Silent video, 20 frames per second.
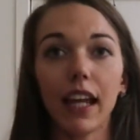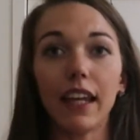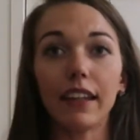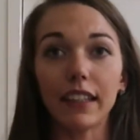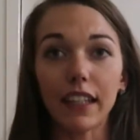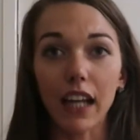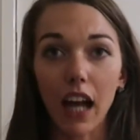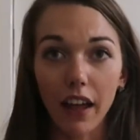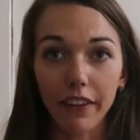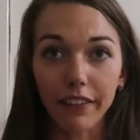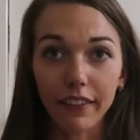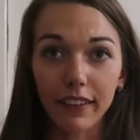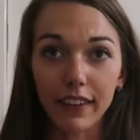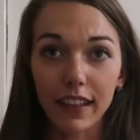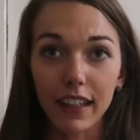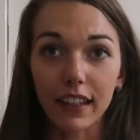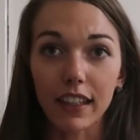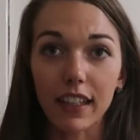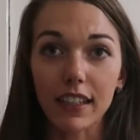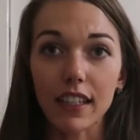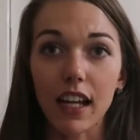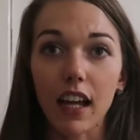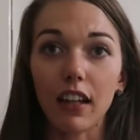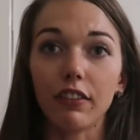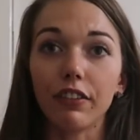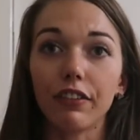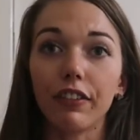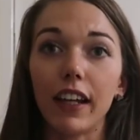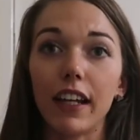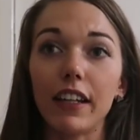And the other thing that's
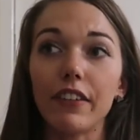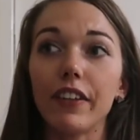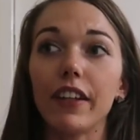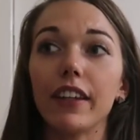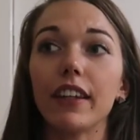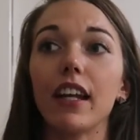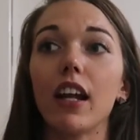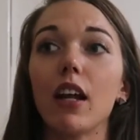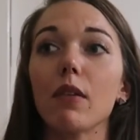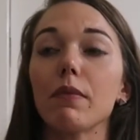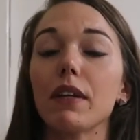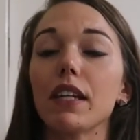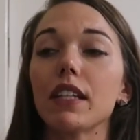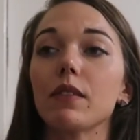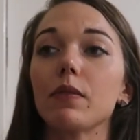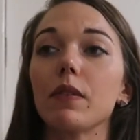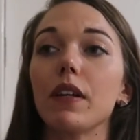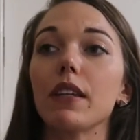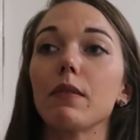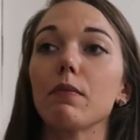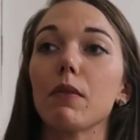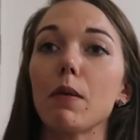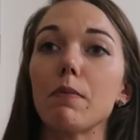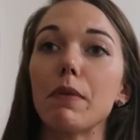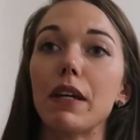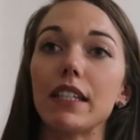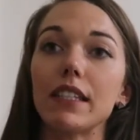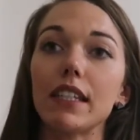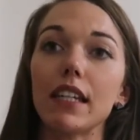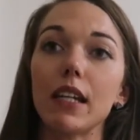unflavoured that I mix with my
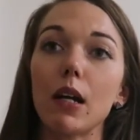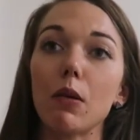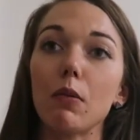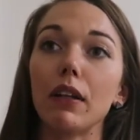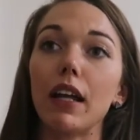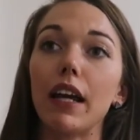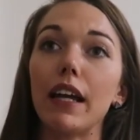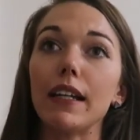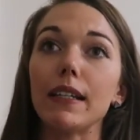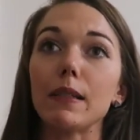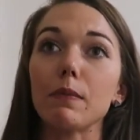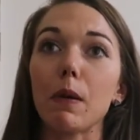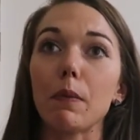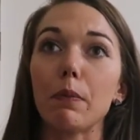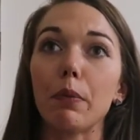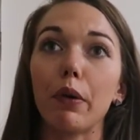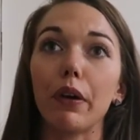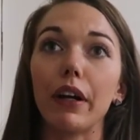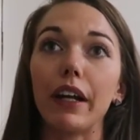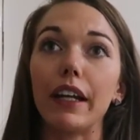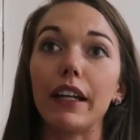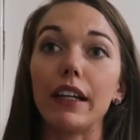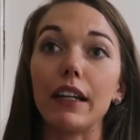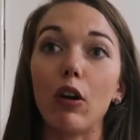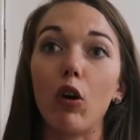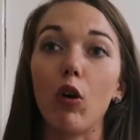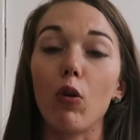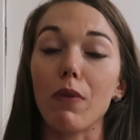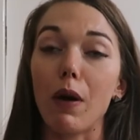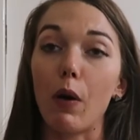BCAAs, my
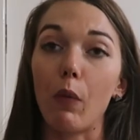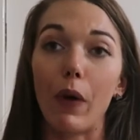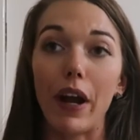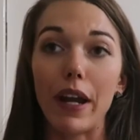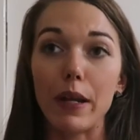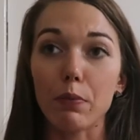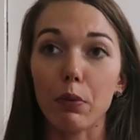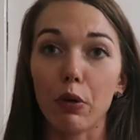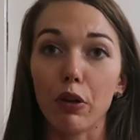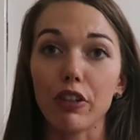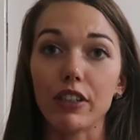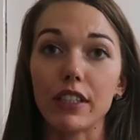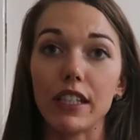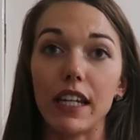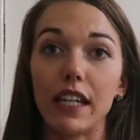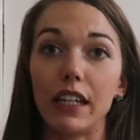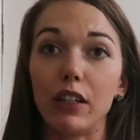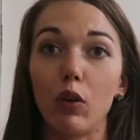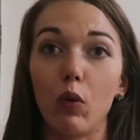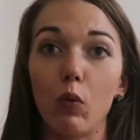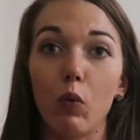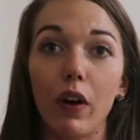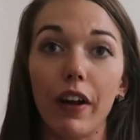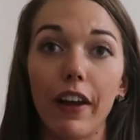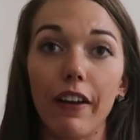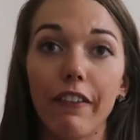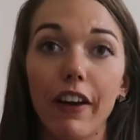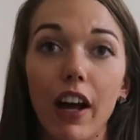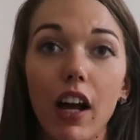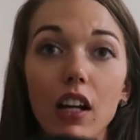pre or my whey protein or
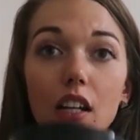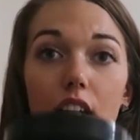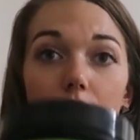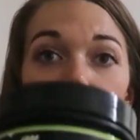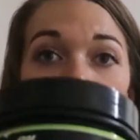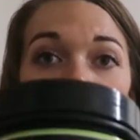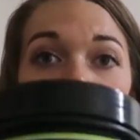whatever